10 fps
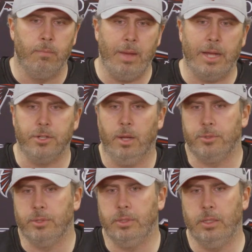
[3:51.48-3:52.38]

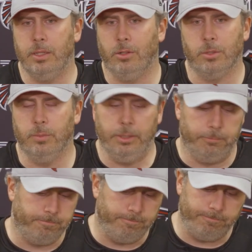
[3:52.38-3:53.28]
matchups, and then ultimately,
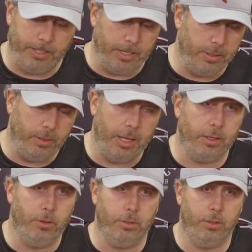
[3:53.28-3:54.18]
like a good a lot
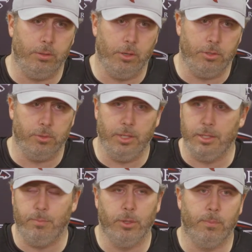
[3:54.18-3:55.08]
of old coaches would say,
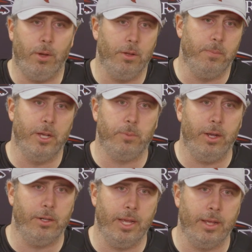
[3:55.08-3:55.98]
you put the ball in your best
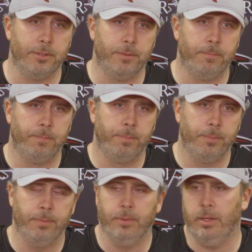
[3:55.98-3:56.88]
player's hands.
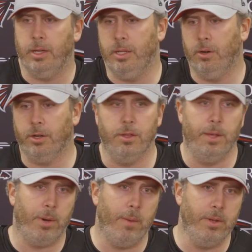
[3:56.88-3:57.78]
Mm-hmm. I'd argue
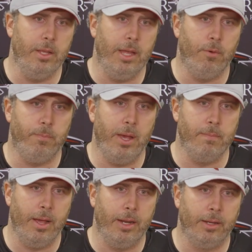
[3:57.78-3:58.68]
they probably did that with
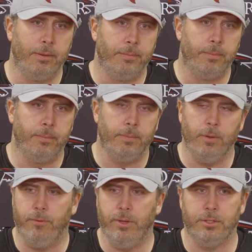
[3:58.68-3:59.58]
Peyton Manning.
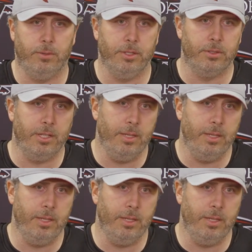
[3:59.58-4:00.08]
No offense to the rest of his